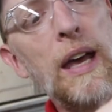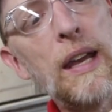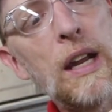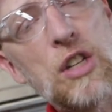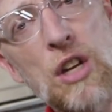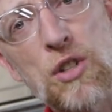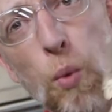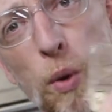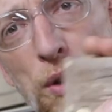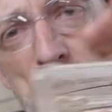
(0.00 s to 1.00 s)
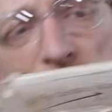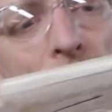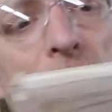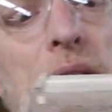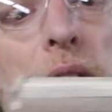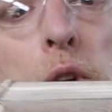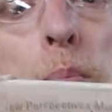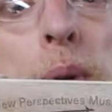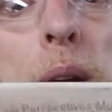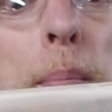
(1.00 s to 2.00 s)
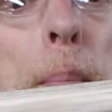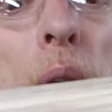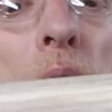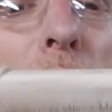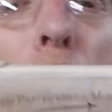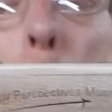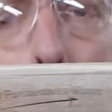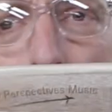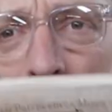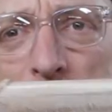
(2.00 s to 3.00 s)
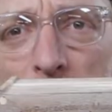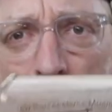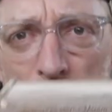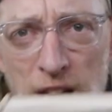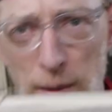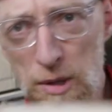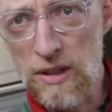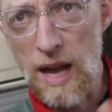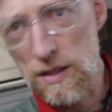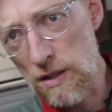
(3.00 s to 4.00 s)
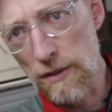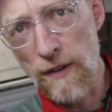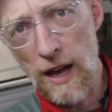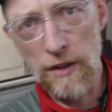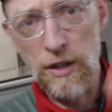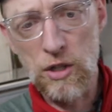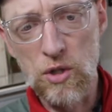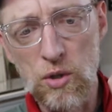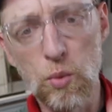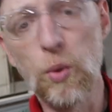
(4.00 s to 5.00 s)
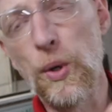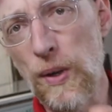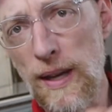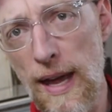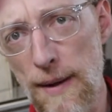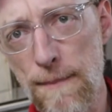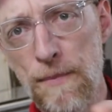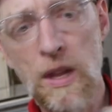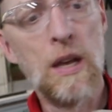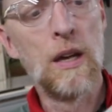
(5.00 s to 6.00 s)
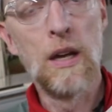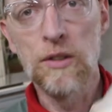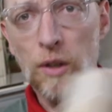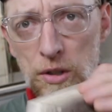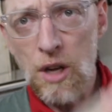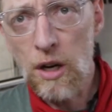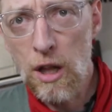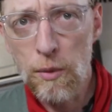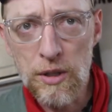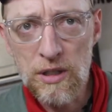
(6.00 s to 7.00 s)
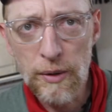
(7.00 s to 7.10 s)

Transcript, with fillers: and I changed the wheel size a little bit, but it's all basically the same, and that's the file that you will get. So let's cut another one and